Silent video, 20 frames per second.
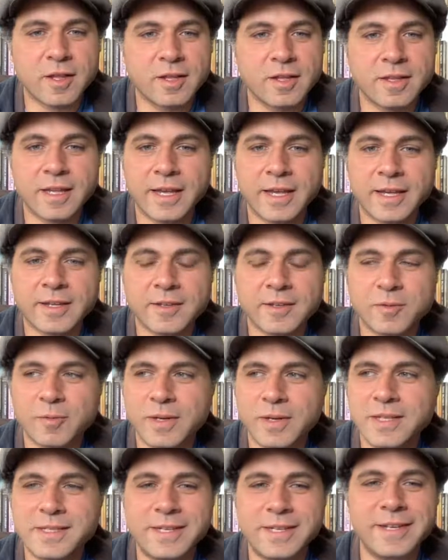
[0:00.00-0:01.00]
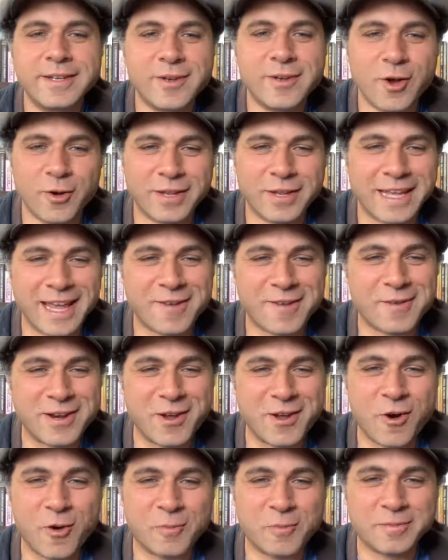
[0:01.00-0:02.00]
what does he know? I went
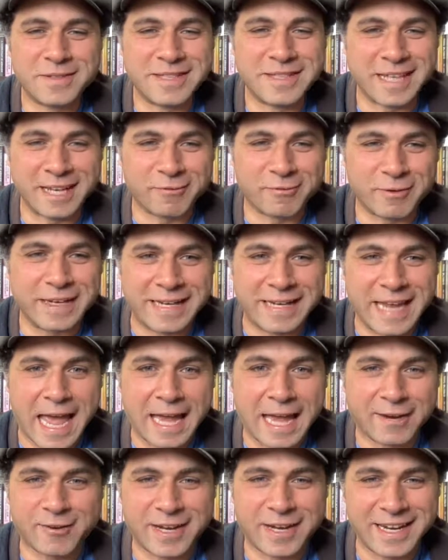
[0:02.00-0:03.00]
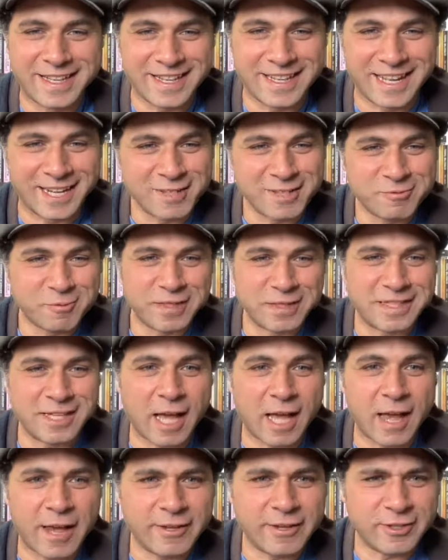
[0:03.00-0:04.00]
home really angry.
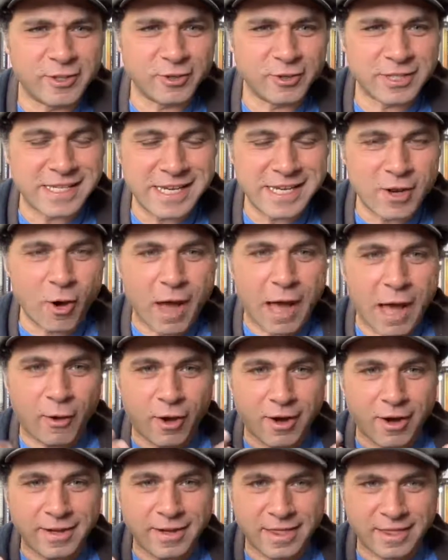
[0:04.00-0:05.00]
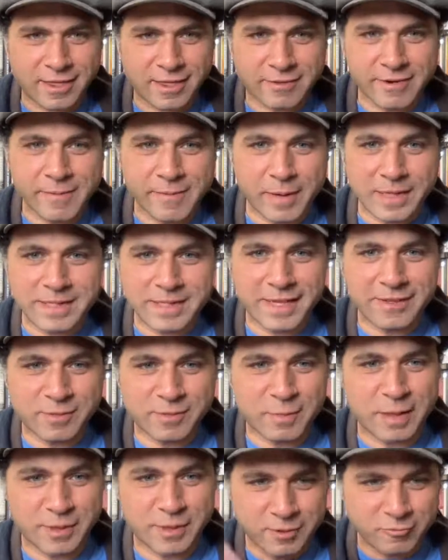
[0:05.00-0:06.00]
Does he know how hard 3 months I
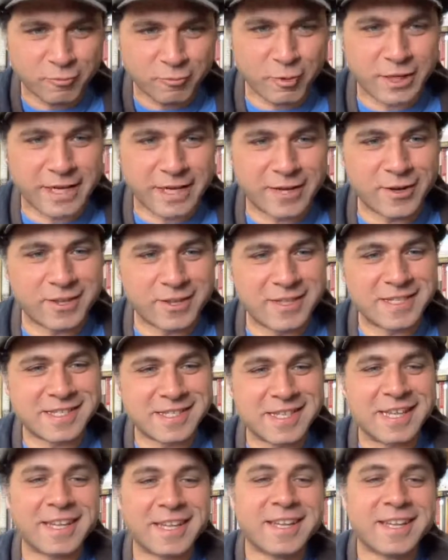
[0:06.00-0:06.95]
spent working on this thing?